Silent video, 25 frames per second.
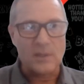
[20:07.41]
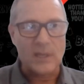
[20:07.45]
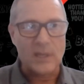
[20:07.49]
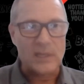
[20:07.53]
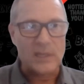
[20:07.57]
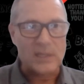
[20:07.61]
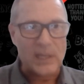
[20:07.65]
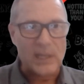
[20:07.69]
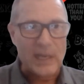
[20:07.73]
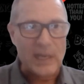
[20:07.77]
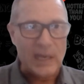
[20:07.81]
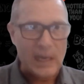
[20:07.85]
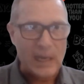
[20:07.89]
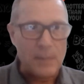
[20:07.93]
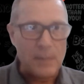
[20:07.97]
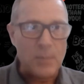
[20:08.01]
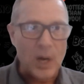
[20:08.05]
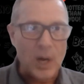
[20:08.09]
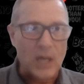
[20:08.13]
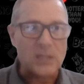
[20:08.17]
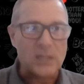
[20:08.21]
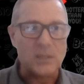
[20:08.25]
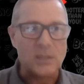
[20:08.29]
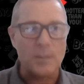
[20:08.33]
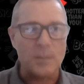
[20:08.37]
It's an
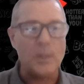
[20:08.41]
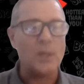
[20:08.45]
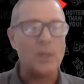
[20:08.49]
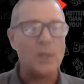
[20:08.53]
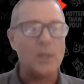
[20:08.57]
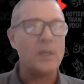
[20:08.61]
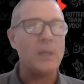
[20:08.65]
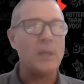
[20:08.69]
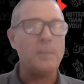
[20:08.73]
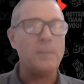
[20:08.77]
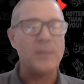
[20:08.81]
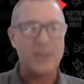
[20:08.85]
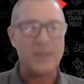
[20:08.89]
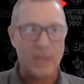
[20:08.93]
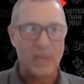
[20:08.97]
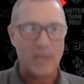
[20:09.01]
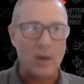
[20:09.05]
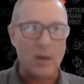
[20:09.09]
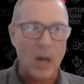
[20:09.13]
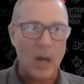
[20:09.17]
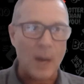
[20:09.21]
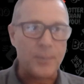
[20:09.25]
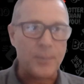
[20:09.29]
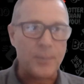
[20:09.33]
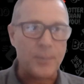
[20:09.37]
impossibility, but they're
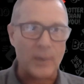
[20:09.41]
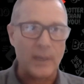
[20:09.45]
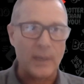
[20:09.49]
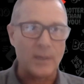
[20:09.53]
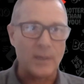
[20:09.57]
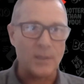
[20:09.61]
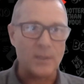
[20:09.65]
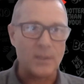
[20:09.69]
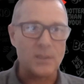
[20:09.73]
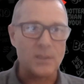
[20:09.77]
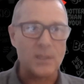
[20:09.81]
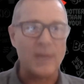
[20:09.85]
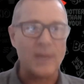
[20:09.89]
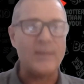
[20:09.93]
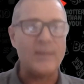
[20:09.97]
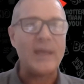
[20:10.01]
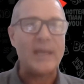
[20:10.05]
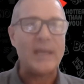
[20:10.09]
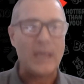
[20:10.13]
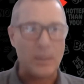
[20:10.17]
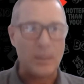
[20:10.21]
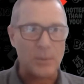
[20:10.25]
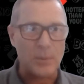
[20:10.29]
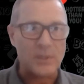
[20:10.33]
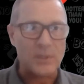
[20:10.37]
operators and they
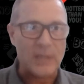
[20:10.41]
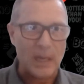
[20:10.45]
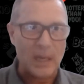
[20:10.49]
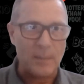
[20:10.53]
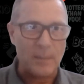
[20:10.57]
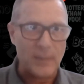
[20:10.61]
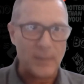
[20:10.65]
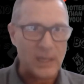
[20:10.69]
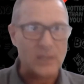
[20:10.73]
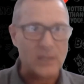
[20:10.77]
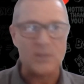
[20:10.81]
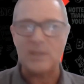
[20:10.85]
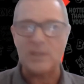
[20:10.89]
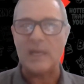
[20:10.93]
get what that means.